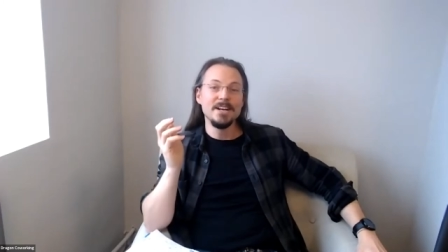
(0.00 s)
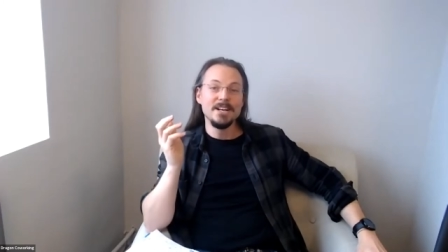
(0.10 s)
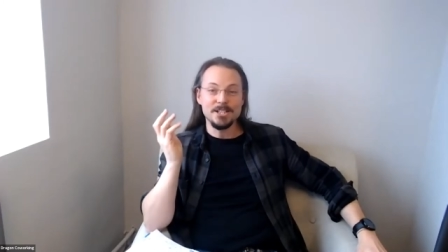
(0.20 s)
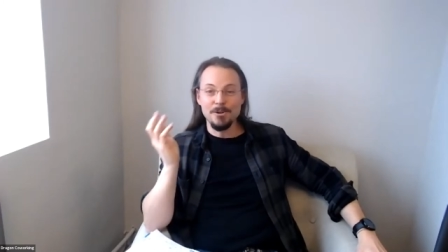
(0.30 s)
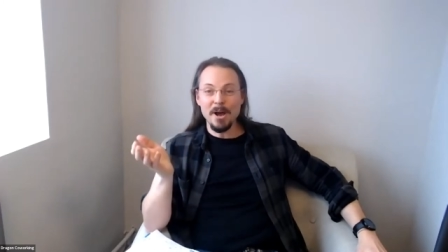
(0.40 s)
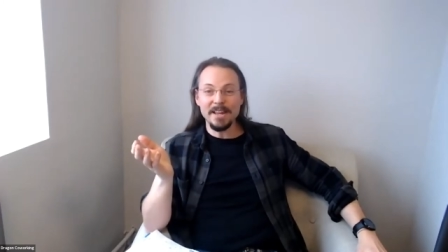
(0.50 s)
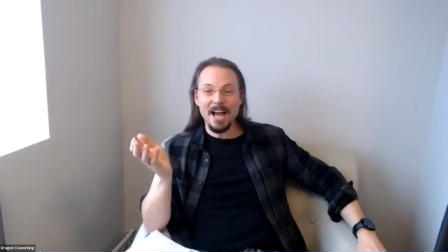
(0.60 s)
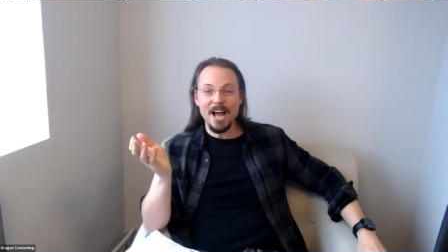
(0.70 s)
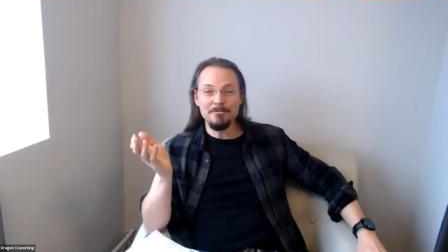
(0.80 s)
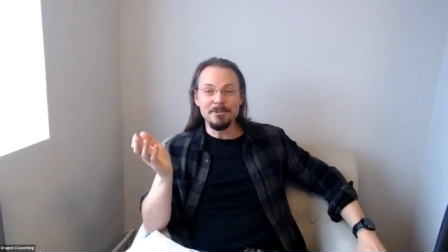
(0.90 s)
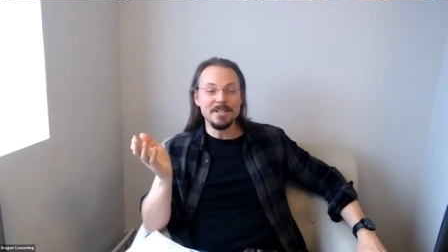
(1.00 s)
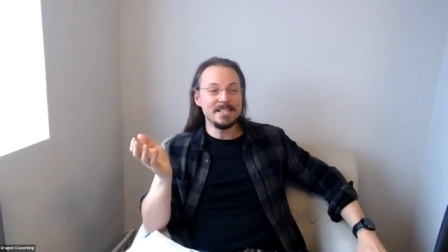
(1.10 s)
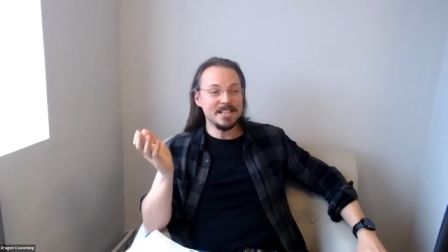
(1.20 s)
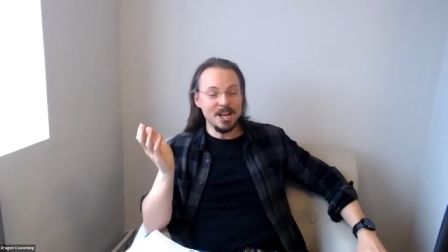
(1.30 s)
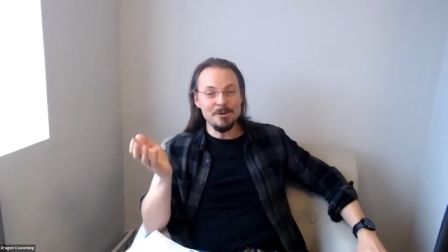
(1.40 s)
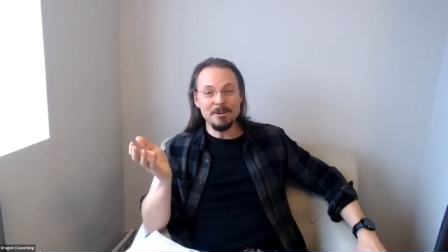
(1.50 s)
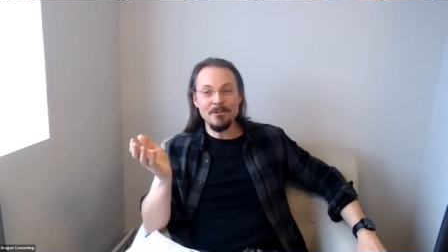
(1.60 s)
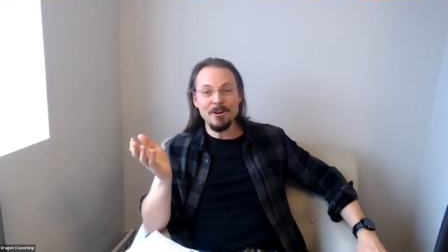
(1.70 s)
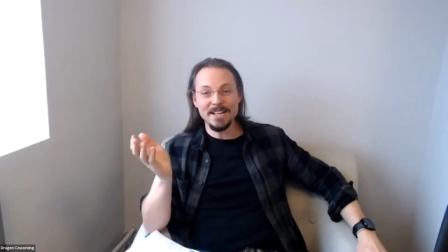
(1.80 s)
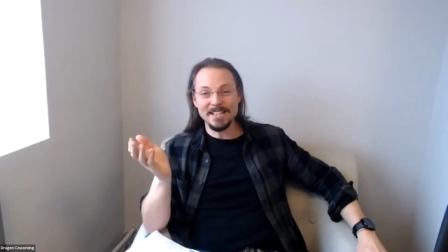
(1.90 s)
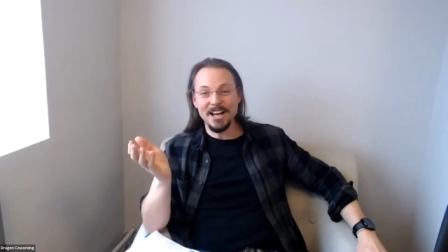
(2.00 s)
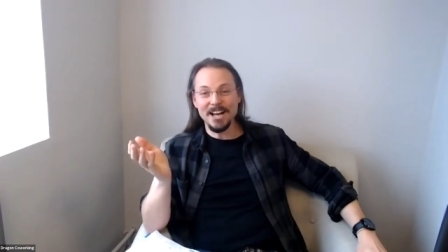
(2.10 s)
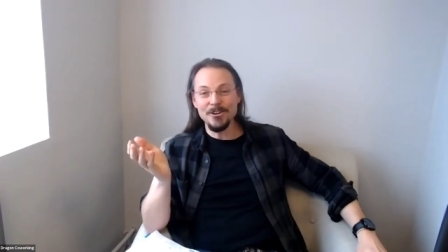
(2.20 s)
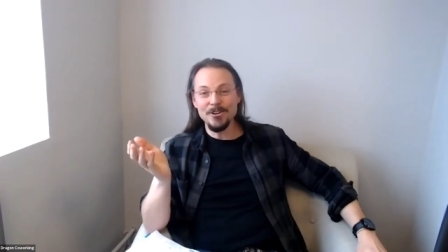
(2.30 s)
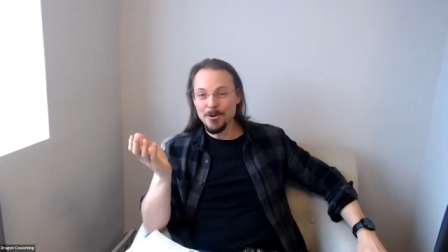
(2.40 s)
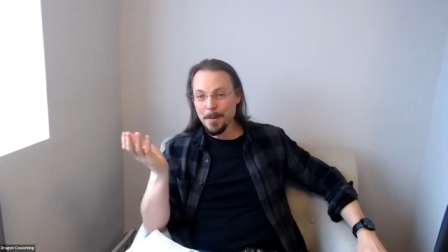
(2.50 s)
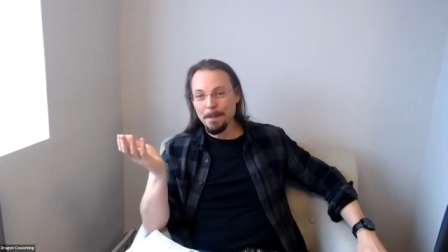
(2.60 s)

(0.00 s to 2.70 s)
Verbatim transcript: So when that happens, it would be great to know